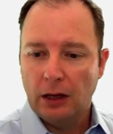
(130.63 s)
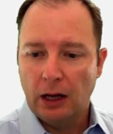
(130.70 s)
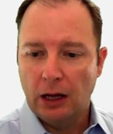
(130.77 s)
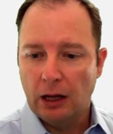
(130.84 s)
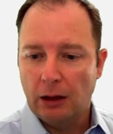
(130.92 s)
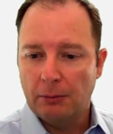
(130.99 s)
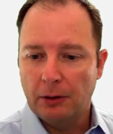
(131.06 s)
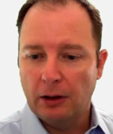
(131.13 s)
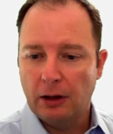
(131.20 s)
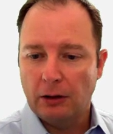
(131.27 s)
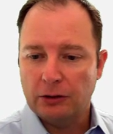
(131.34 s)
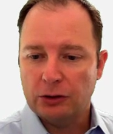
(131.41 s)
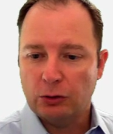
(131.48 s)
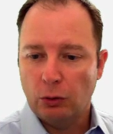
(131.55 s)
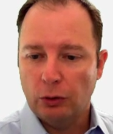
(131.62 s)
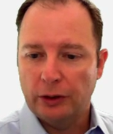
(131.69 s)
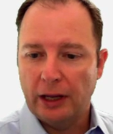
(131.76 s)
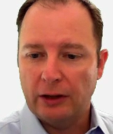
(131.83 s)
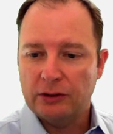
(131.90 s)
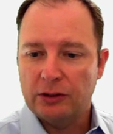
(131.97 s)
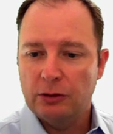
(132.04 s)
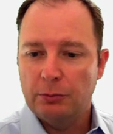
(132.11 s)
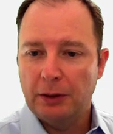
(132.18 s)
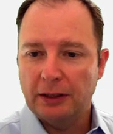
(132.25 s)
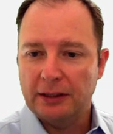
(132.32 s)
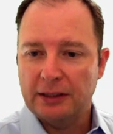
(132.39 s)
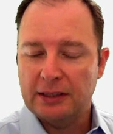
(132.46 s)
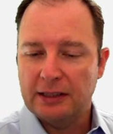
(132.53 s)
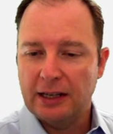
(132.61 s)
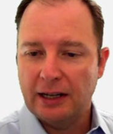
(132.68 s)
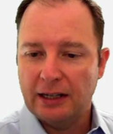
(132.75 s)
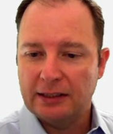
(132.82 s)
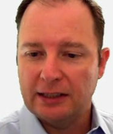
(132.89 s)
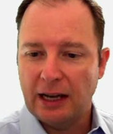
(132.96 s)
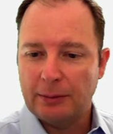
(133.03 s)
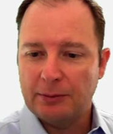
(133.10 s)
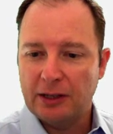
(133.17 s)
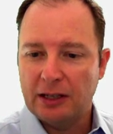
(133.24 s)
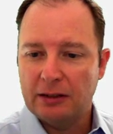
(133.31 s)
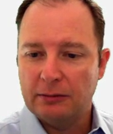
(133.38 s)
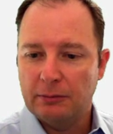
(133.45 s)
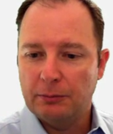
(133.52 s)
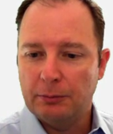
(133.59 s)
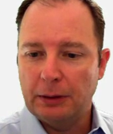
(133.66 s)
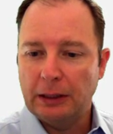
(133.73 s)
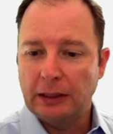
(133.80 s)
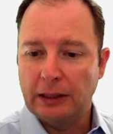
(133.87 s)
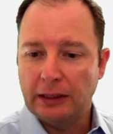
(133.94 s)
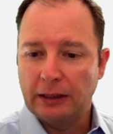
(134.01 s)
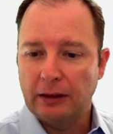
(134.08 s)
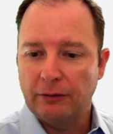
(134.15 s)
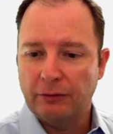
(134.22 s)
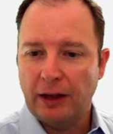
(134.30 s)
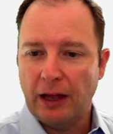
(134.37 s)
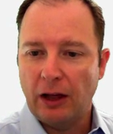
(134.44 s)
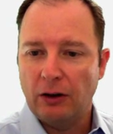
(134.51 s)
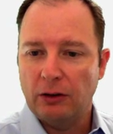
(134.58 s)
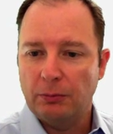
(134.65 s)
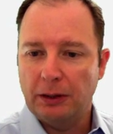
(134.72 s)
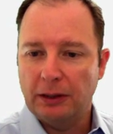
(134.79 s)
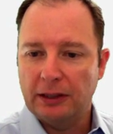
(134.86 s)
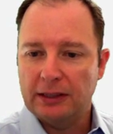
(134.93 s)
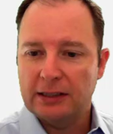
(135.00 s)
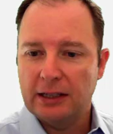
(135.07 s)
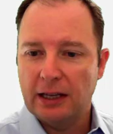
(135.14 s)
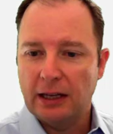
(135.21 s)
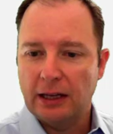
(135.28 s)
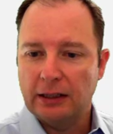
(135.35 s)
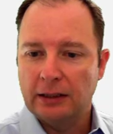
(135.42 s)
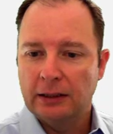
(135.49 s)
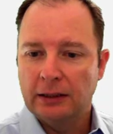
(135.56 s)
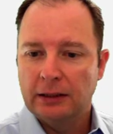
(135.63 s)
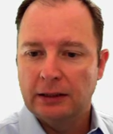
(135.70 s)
I'll scroll down to billing state. I typed in billing and found billing state.